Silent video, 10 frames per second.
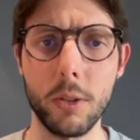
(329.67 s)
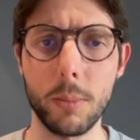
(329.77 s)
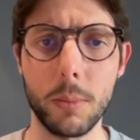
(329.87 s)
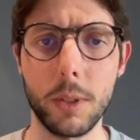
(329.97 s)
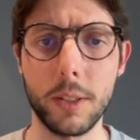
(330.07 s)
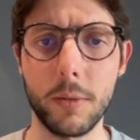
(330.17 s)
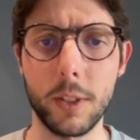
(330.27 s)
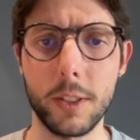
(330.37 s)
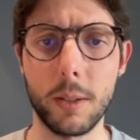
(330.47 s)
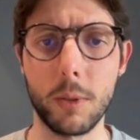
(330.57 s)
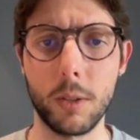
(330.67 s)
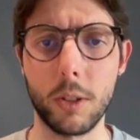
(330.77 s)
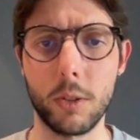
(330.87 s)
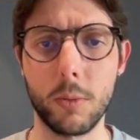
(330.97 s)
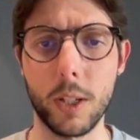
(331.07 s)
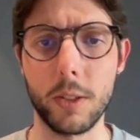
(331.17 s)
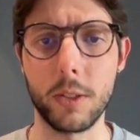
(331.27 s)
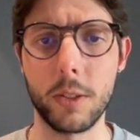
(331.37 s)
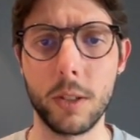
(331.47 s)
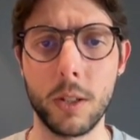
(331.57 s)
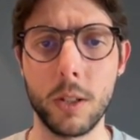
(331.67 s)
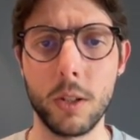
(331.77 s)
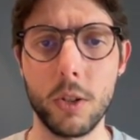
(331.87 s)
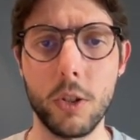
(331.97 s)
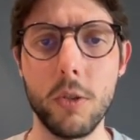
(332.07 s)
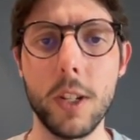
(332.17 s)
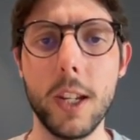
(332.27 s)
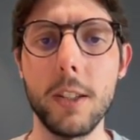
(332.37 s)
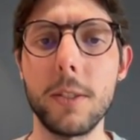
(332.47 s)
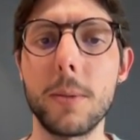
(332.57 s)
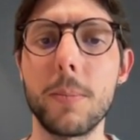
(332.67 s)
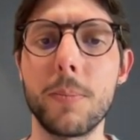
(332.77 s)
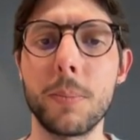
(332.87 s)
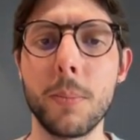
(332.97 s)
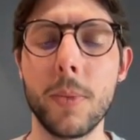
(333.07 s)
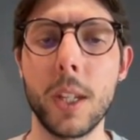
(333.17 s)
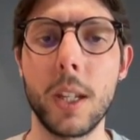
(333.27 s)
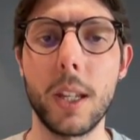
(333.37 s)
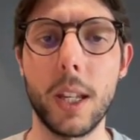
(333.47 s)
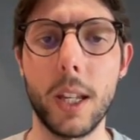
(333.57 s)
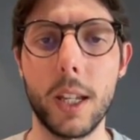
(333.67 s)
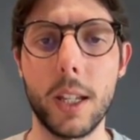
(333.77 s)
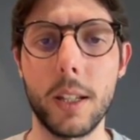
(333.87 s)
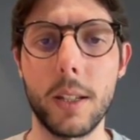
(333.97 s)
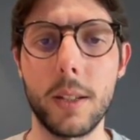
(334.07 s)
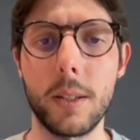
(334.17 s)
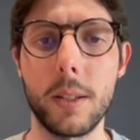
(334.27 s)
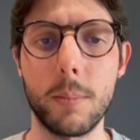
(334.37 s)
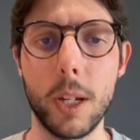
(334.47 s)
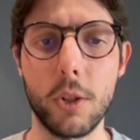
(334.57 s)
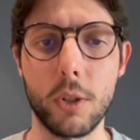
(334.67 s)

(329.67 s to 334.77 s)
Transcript: Maybe this time we're gonna wait 2 days and make sure